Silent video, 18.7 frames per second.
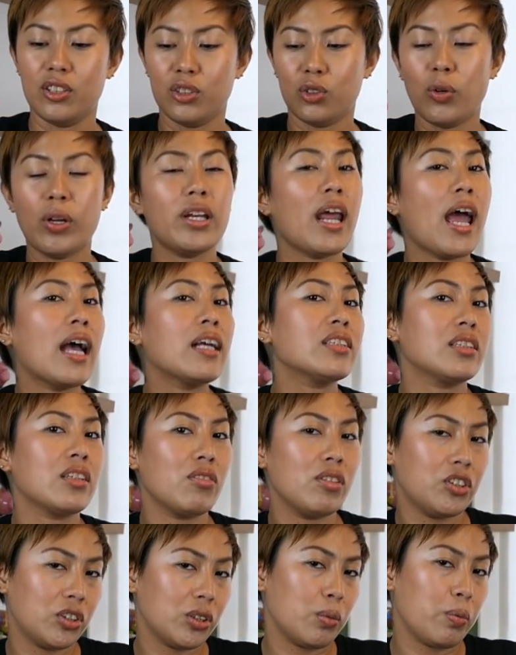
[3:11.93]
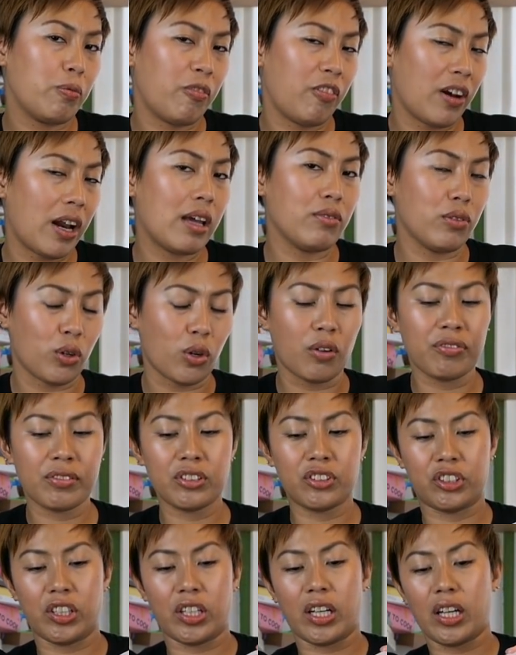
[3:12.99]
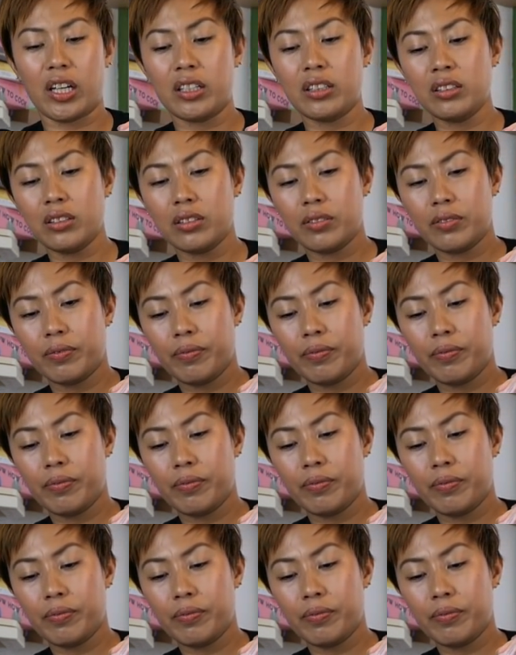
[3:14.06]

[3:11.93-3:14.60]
To enhance the richer flavor of the chicken.